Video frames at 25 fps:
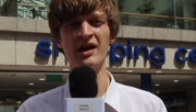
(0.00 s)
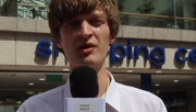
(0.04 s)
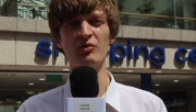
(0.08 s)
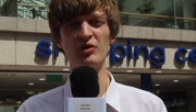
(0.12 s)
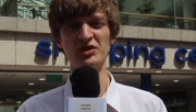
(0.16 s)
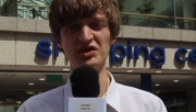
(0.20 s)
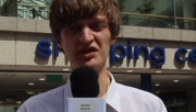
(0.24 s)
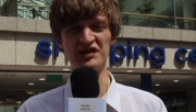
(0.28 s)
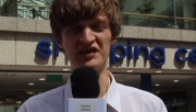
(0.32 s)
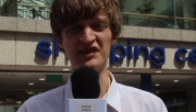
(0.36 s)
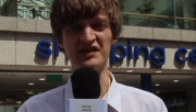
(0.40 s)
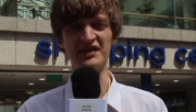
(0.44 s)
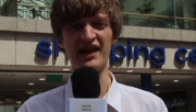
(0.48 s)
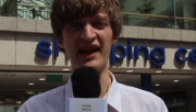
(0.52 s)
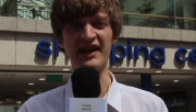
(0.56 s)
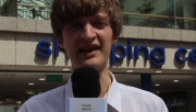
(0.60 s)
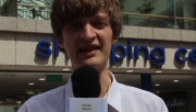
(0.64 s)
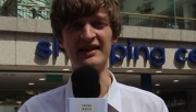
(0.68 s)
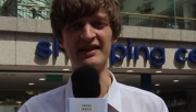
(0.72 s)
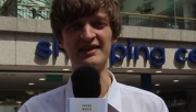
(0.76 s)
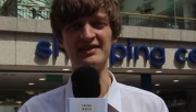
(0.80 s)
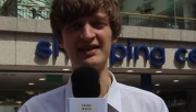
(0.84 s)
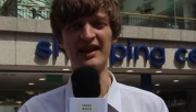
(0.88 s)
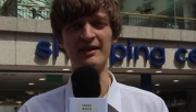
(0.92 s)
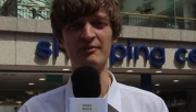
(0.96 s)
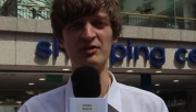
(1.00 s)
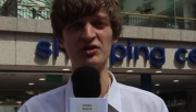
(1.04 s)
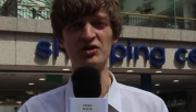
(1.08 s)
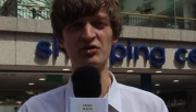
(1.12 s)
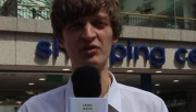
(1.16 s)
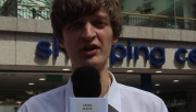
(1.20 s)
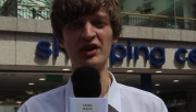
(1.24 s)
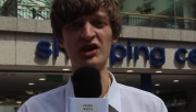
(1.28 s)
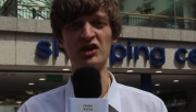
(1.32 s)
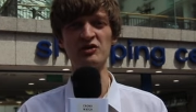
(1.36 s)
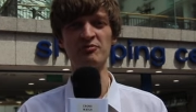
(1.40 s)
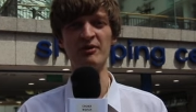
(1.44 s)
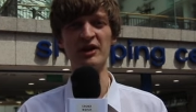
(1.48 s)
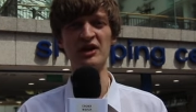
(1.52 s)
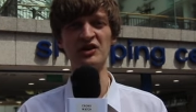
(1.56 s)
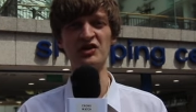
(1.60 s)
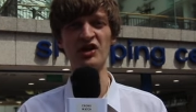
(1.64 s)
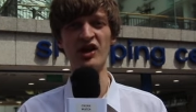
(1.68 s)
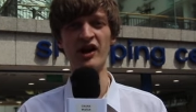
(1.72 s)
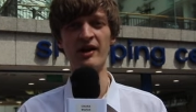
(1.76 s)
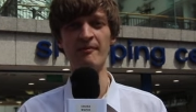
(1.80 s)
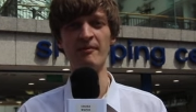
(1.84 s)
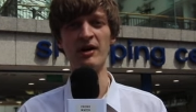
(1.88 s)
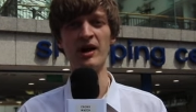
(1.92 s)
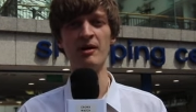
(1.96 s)
which is exactly the same as Greenwich Mean
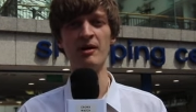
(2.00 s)
Time,